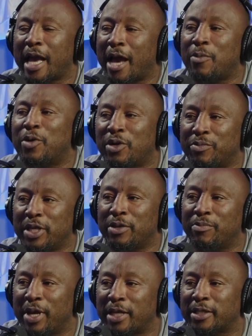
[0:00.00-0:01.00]
I want to be
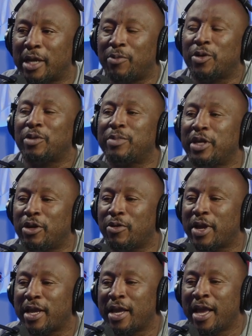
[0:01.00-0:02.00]
the best. I want to be
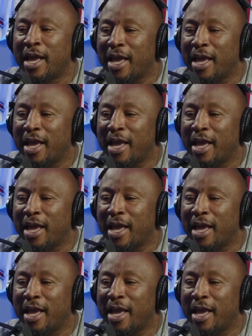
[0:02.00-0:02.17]
great.